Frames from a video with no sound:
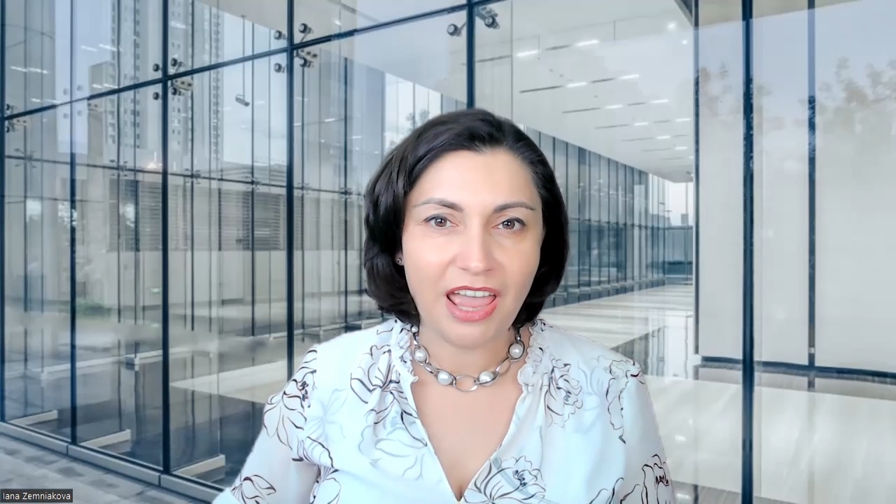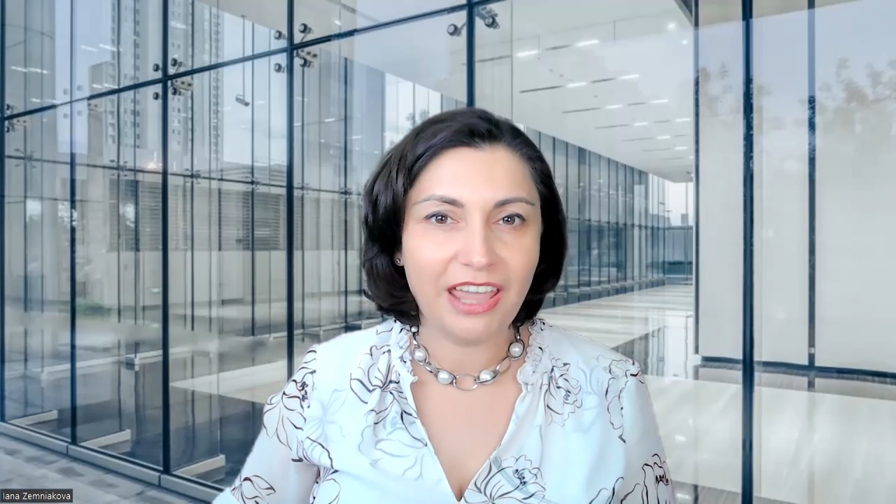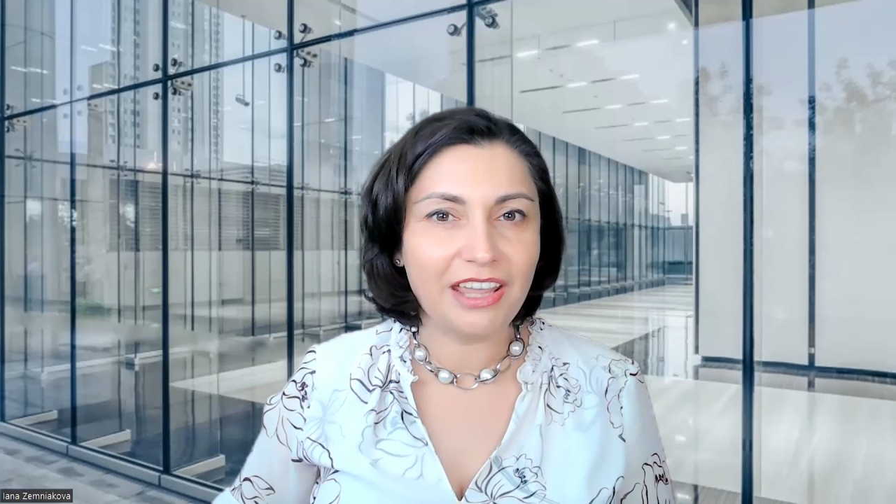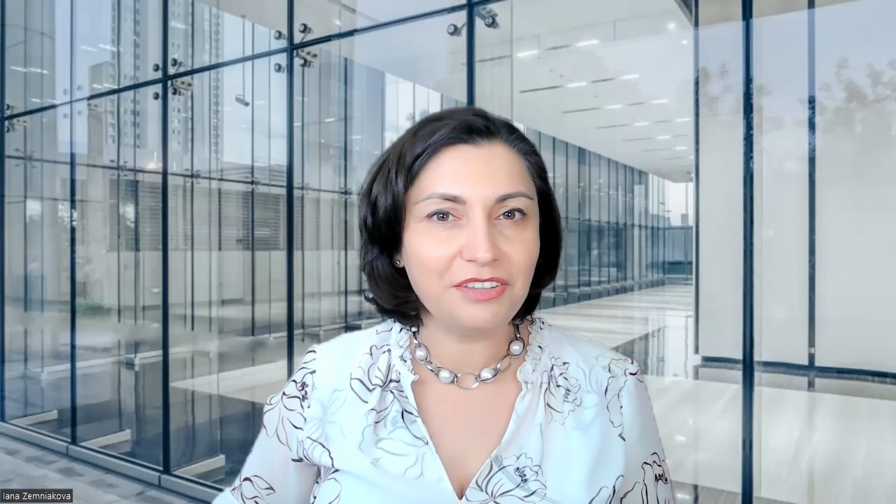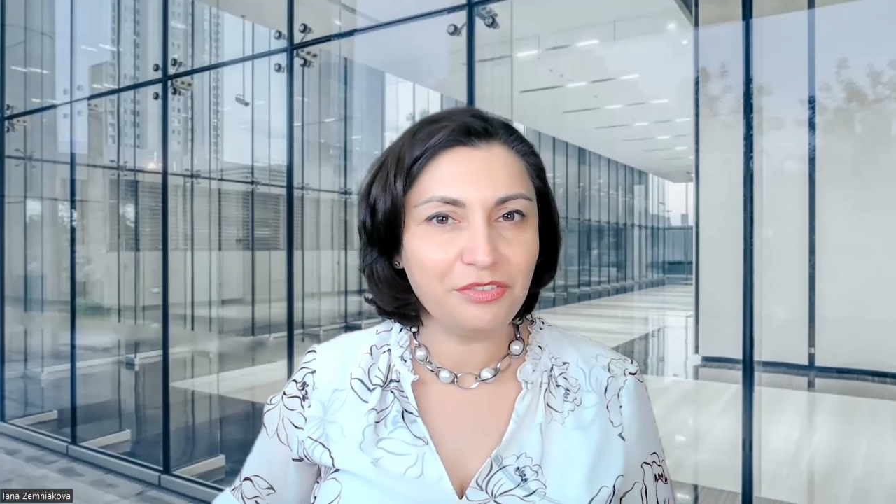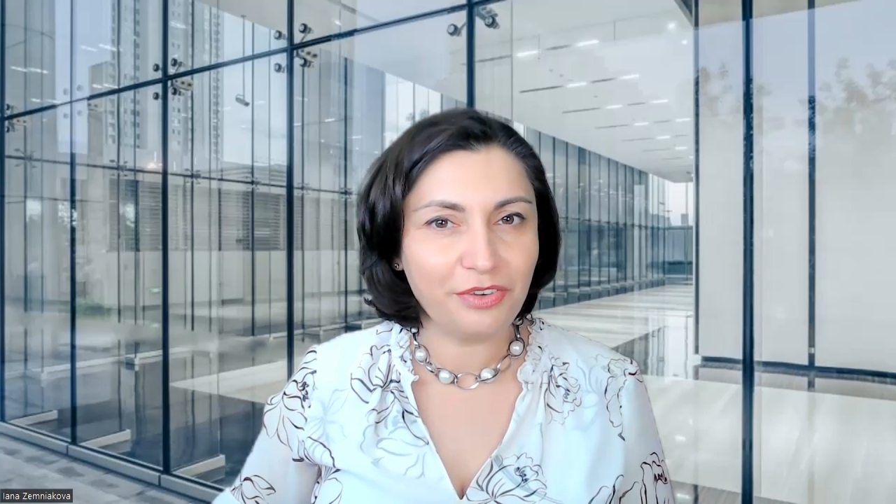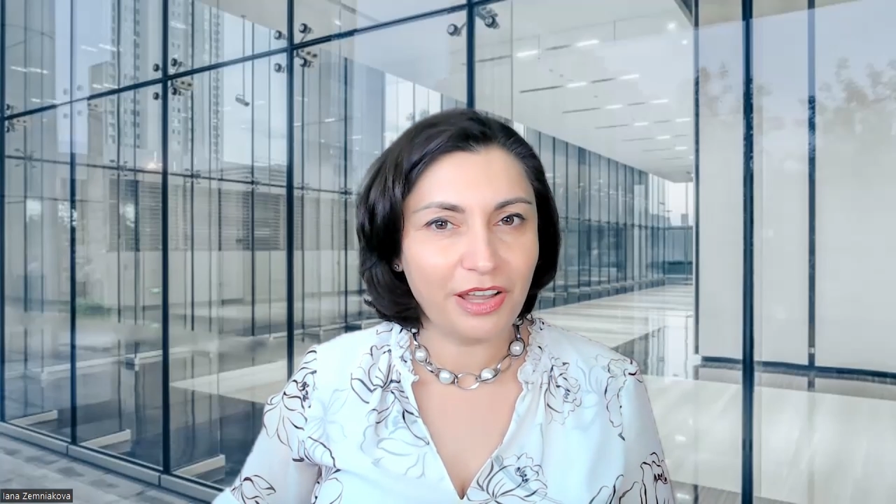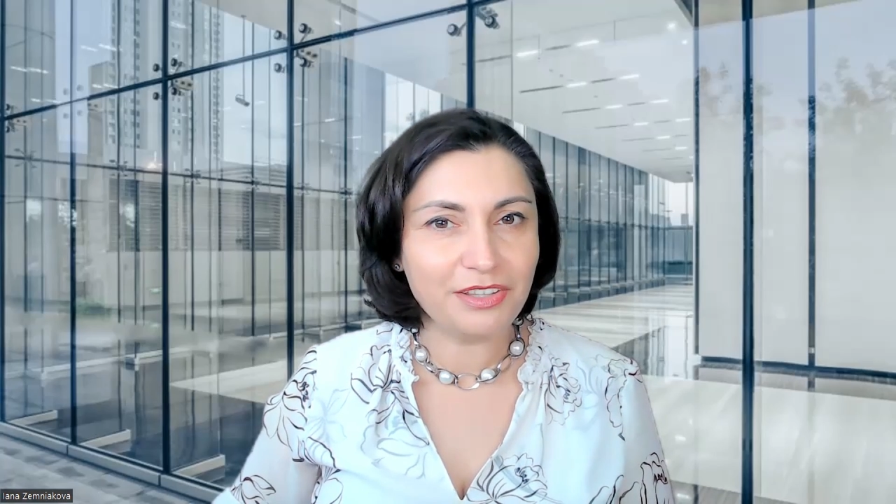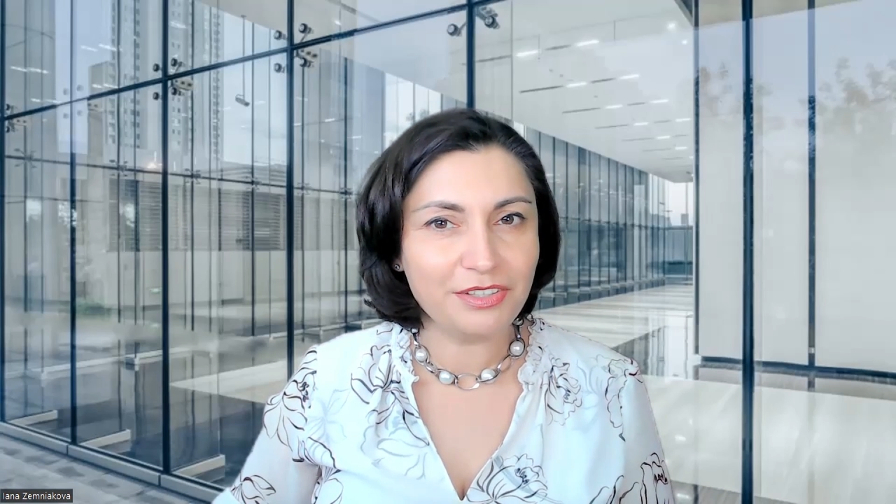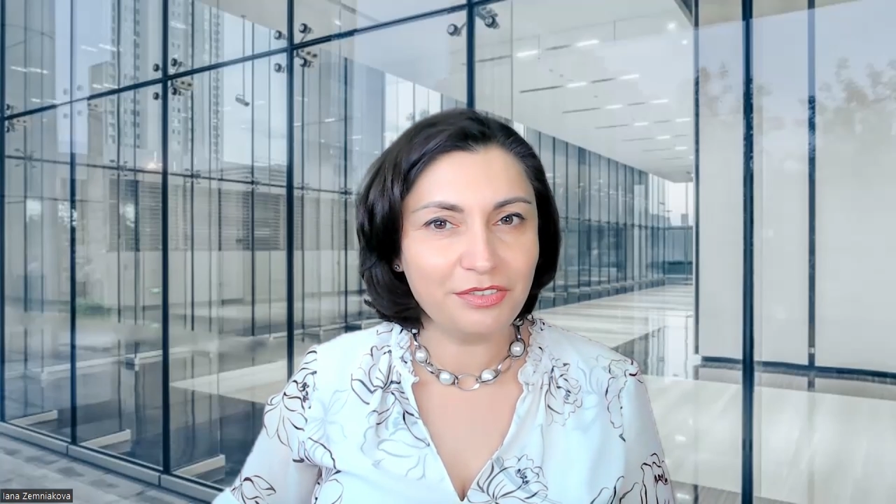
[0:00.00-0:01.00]
and
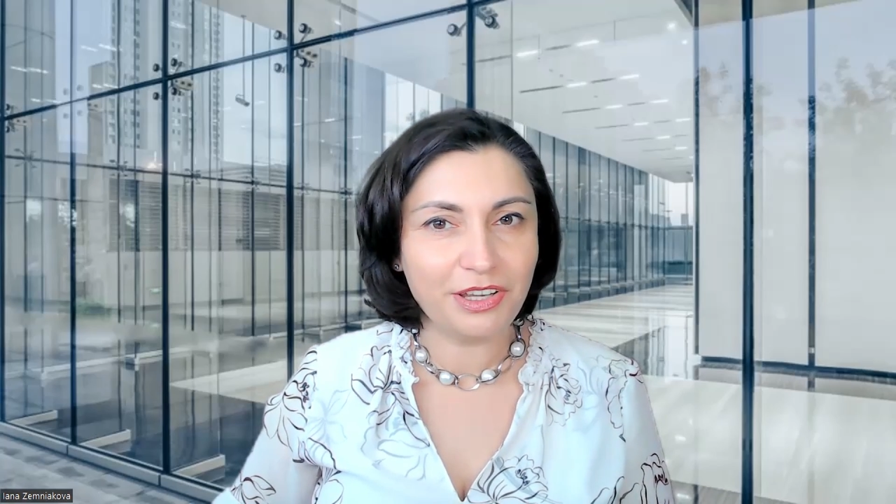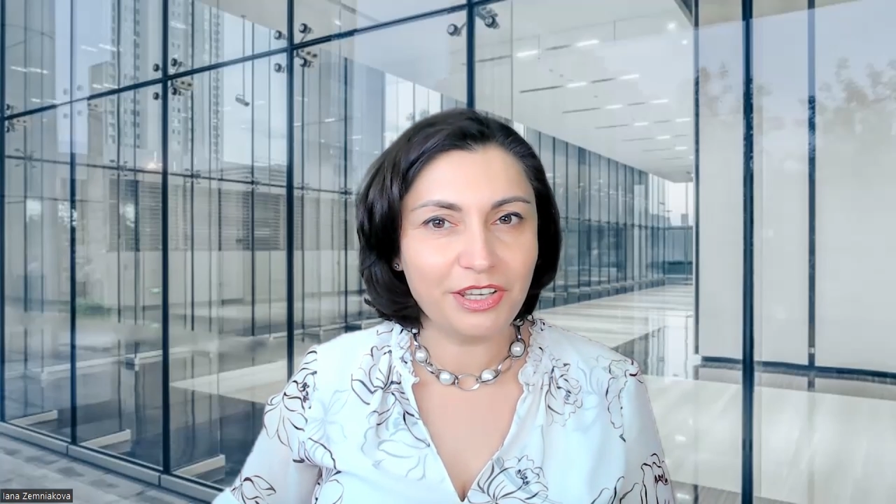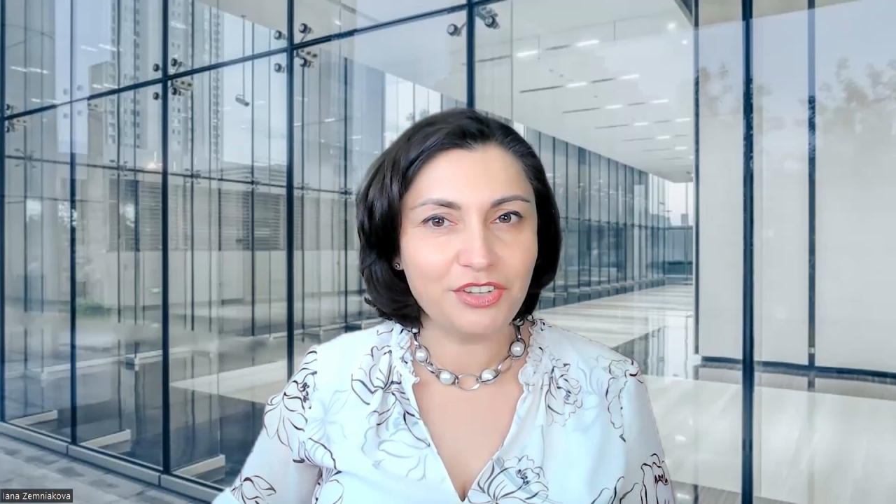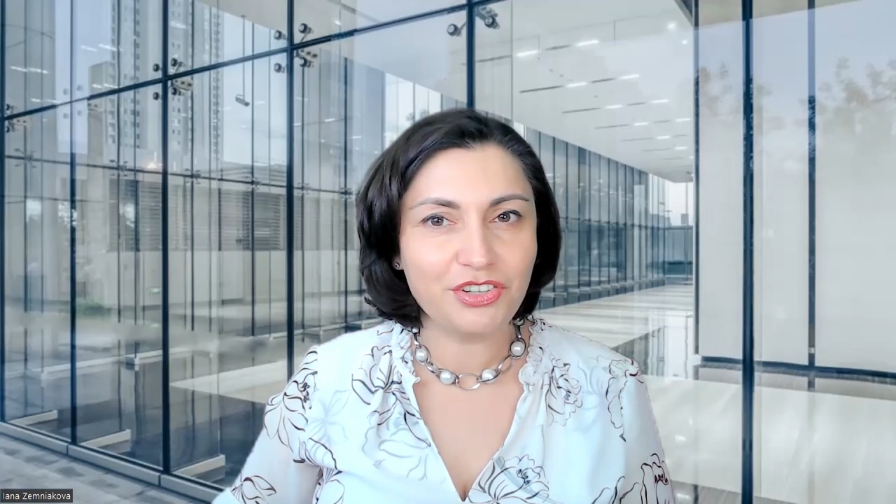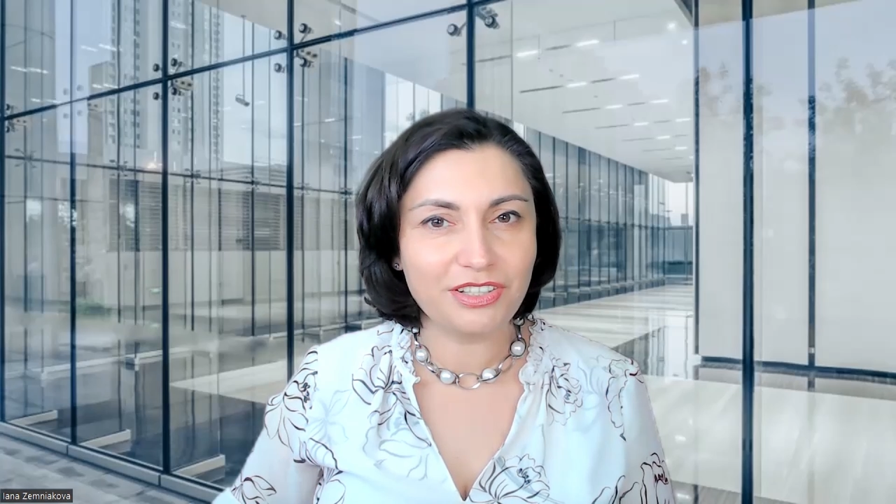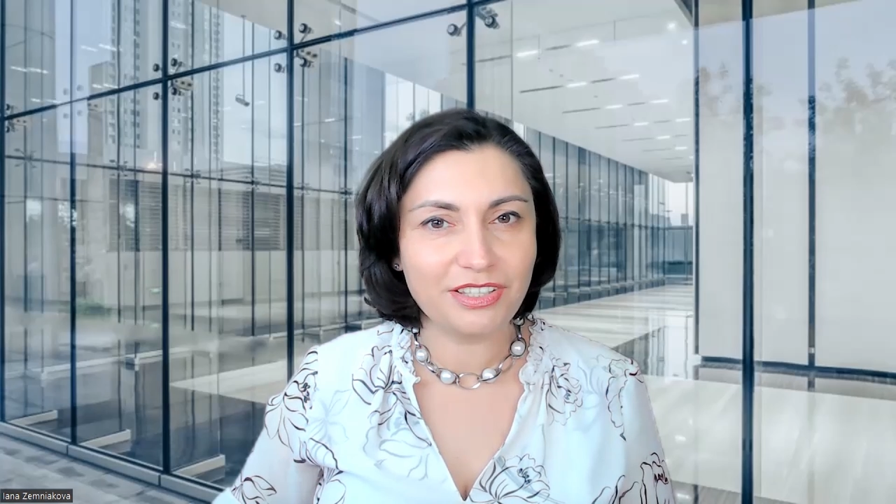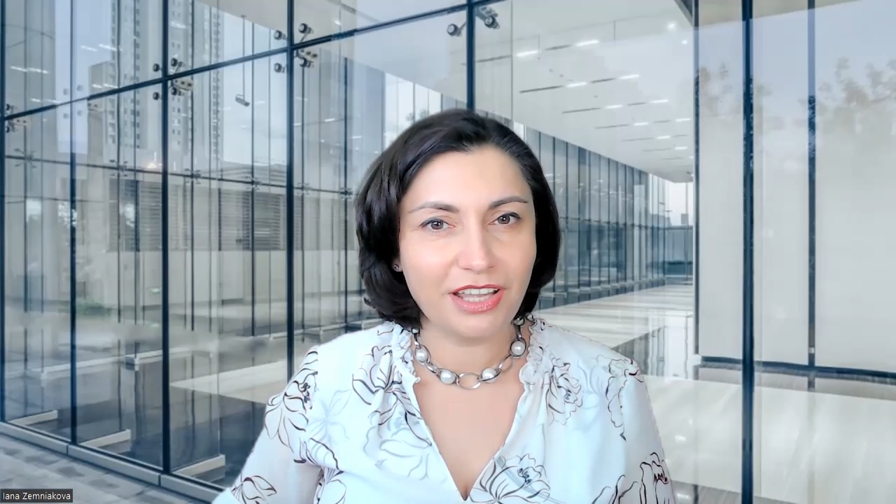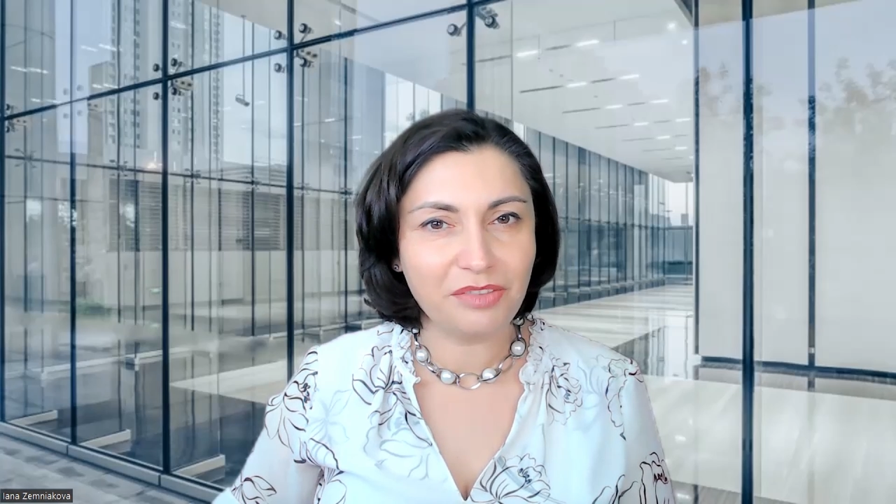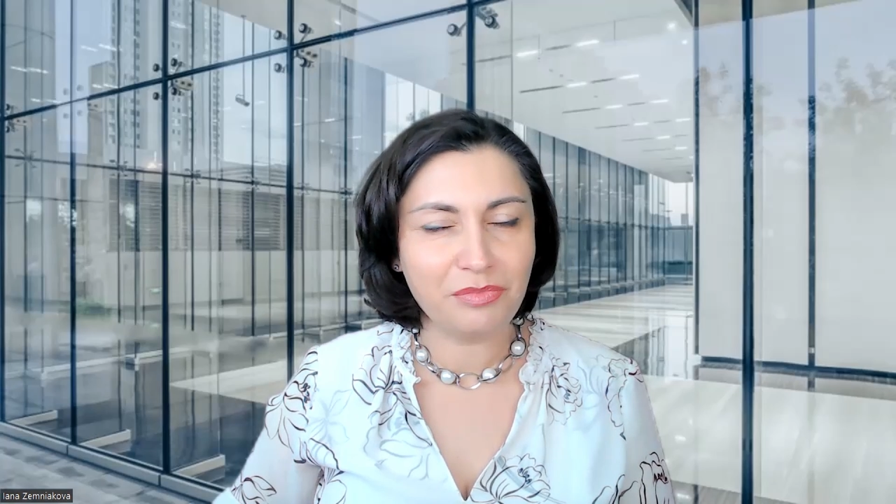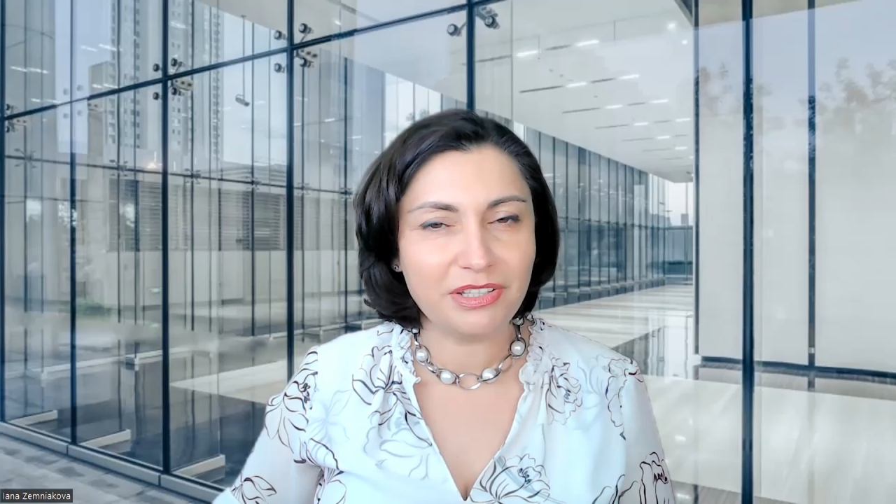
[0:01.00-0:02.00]
finding financial
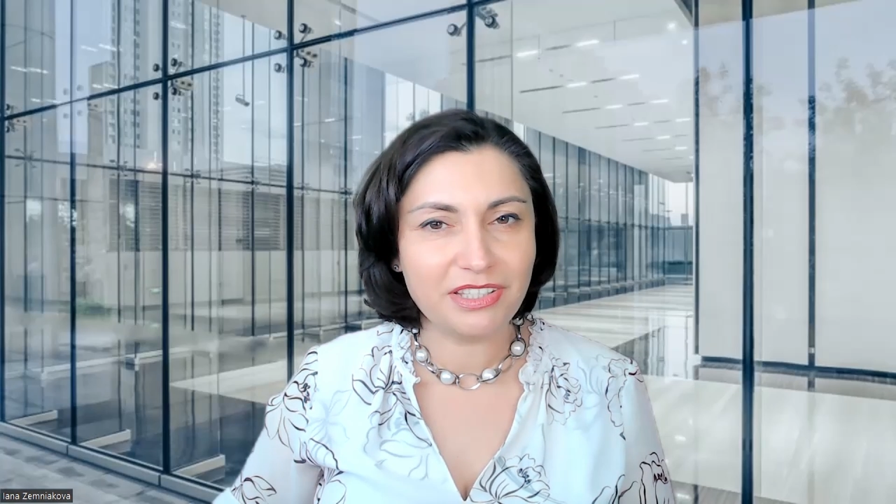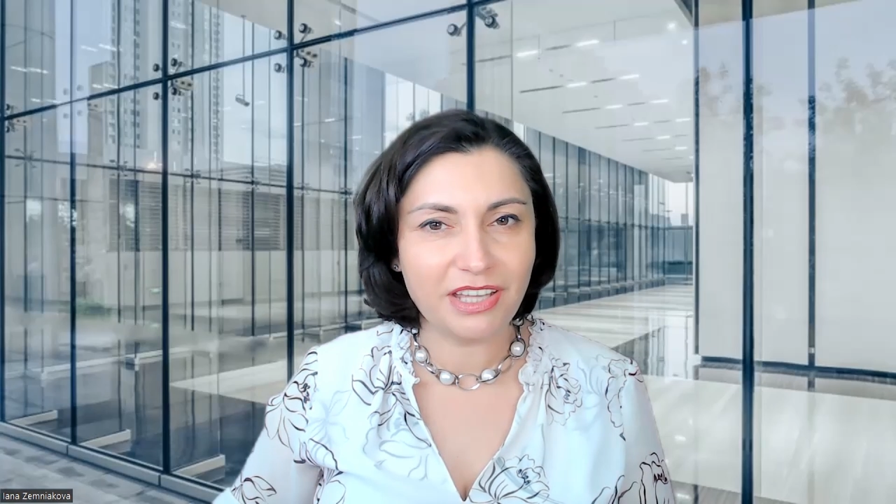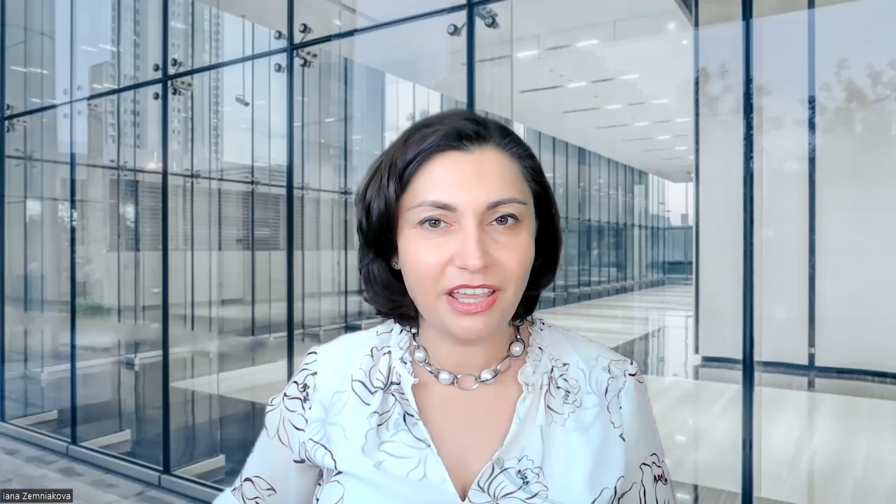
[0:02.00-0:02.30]
statements